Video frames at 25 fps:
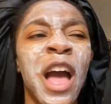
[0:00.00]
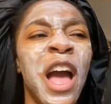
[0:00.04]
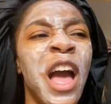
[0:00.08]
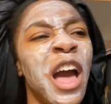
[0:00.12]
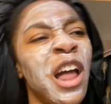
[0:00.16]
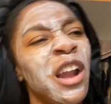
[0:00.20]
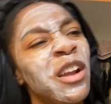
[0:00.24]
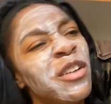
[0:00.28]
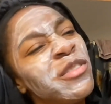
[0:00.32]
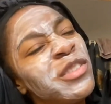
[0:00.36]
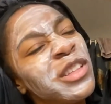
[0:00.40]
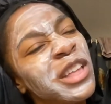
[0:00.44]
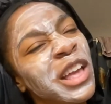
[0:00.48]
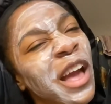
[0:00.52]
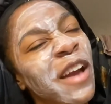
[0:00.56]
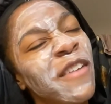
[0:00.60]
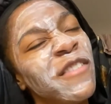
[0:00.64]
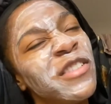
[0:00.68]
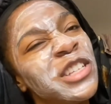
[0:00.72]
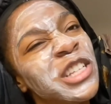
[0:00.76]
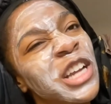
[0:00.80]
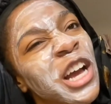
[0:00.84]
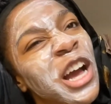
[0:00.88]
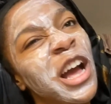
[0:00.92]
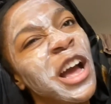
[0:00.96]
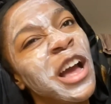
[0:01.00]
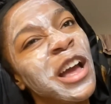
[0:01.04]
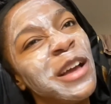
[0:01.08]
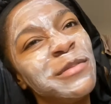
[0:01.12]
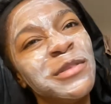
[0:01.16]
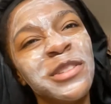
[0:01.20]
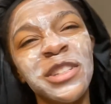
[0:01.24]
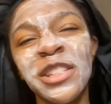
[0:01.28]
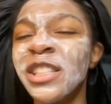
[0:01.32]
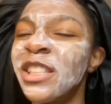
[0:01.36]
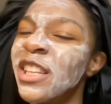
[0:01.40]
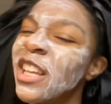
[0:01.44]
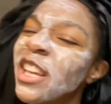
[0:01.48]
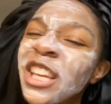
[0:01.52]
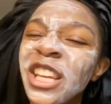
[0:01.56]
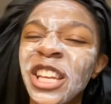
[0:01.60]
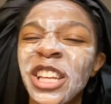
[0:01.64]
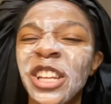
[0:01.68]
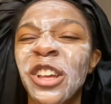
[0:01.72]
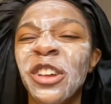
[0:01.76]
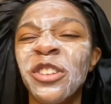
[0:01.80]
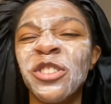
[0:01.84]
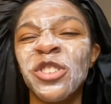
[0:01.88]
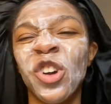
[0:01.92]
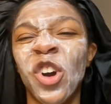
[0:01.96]
I don't really have a type, just like, you
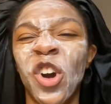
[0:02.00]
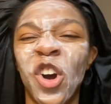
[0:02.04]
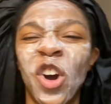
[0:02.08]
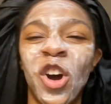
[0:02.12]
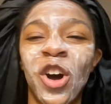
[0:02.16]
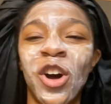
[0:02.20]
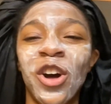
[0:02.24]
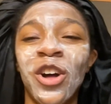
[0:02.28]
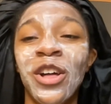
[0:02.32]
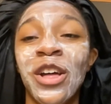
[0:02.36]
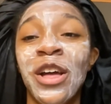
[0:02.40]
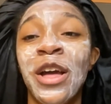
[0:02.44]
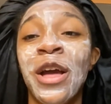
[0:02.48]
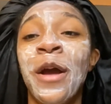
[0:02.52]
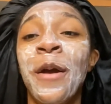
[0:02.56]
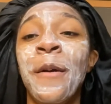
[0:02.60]
know, tall.